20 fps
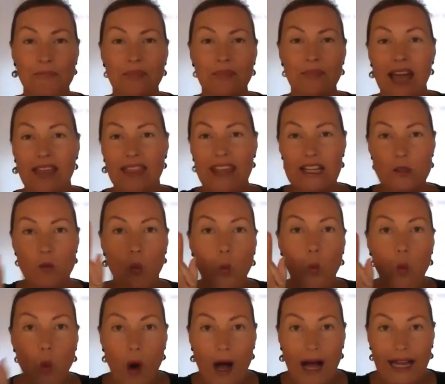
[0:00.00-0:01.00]
And that's
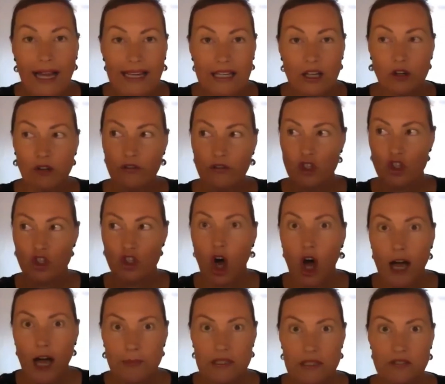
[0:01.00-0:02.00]
one of the
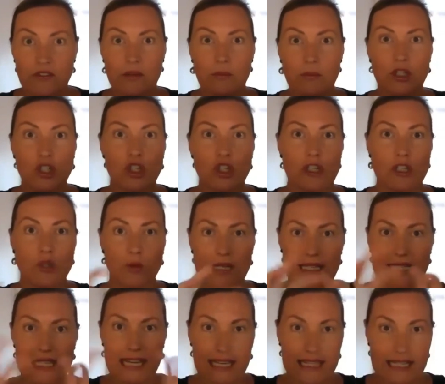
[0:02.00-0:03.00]
types of images we
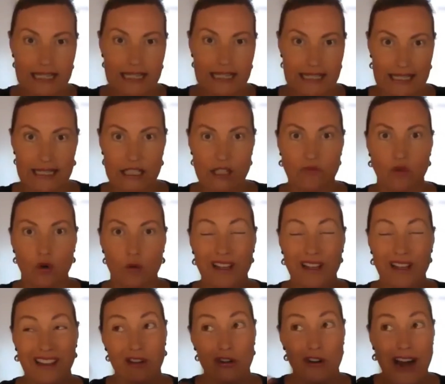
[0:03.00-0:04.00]
say that's in this formula.
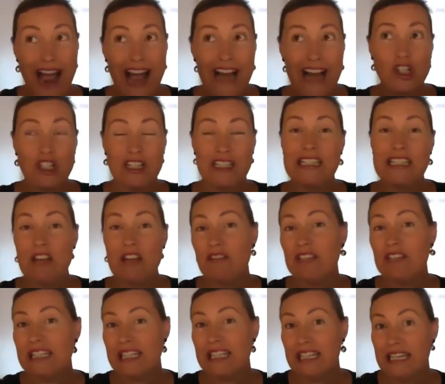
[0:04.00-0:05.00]
There are actually
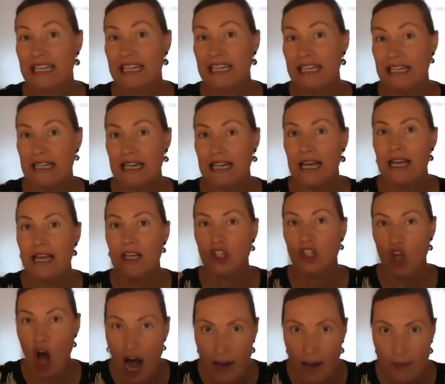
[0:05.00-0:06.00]
17
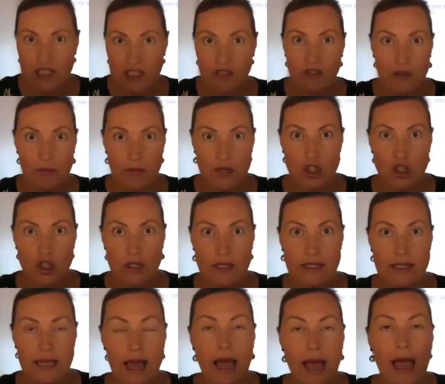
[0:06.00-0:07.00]
types of images,
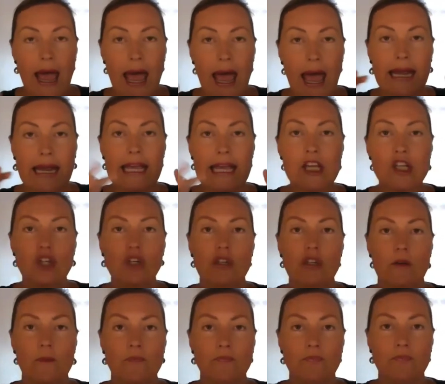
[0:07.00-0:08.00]
and each of
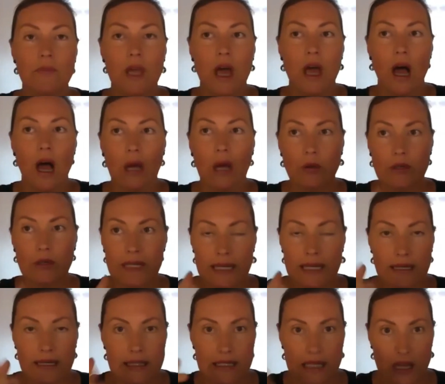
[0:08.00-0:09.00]
them I would
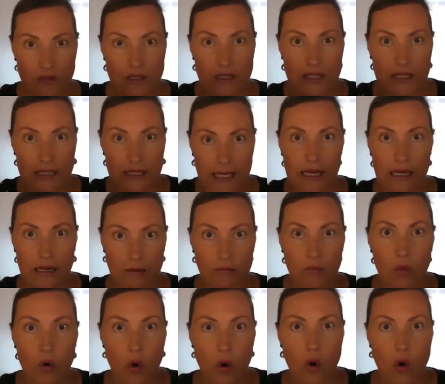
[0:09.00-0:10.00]
need 17
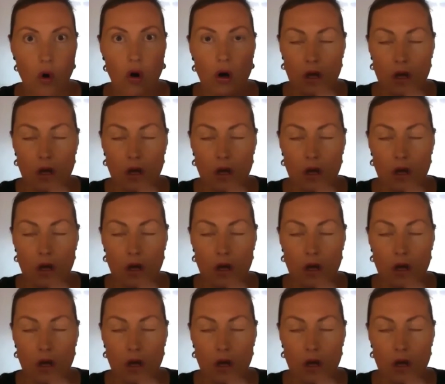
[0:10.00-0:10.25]
more